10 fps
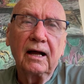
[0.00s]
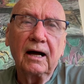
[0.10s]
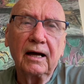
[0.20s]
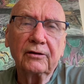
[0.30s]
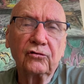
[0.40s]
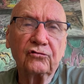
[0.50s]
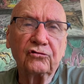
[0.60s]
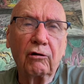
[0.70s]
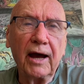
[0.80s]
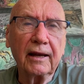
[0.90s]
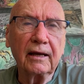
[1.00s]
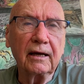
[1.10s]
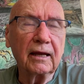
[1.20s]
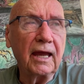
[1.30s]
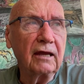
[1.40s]
I used
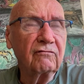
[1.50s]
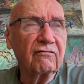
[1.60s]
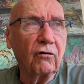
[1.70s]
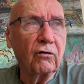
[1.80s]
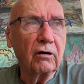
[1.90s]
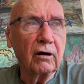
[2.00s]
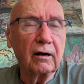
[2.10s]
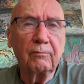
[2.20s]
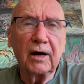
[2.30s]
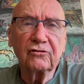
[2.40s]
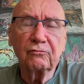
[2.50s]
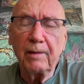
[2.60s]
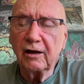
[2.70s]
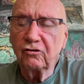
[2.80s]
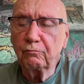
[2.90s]
Joanna again for my
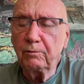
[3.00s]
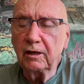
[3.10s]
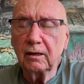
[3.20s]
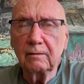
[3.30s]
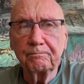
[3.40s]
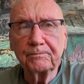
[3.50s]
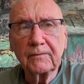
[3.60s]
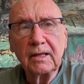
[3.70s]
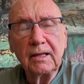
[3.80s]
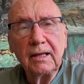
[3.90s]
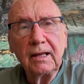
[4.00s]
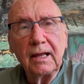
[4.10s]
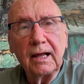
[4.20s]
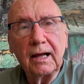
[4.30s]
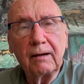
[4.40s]
Spanish-speaking
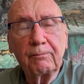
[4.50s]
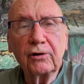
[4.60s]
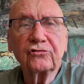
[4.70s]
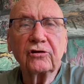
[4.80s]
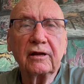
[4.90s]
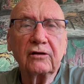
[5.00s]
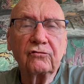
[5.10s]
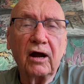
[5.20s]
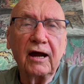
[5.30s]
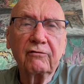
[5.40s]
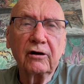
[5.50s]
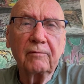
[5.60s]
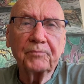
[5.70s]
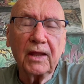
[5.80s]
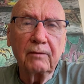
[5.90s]
person and
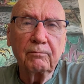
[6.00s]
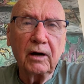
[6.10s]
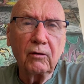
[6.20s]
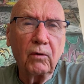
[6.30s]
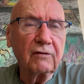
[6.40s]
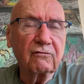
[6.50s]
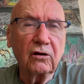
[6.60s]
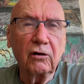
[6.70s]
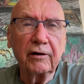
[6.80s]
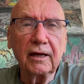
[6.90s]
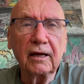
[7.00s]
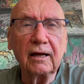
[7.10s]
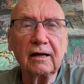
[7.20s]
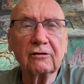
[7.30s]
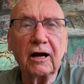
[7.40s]
driver, and my wife
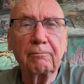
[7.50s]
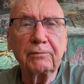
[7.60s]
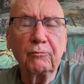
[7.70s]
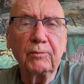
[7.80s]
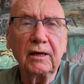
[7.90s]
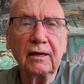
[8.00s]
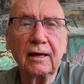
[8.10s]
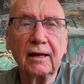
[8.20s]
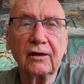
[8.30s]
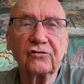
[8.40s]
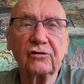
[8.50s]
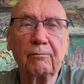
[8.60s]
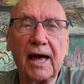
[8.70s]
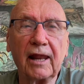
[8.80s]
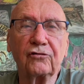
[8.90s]
Gloria accompanied me as a
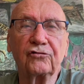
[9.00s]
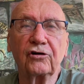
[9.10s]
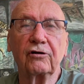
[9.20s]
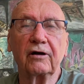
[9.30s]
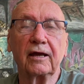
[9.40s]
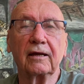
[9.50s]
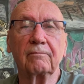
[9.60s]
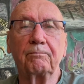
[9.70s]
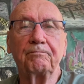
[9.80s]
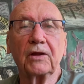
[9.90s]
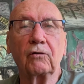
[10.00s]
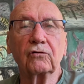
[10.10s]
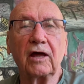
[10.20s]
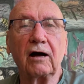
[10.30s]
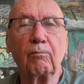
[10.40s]
manager and
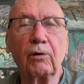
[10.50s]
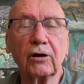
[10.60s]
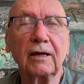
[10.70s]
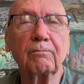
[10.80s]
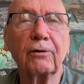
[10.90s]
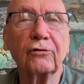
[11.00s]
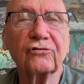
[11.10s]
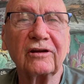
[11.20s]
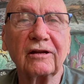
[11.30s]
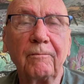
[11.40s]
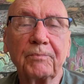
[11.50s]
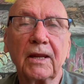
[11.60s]
hotel booking person.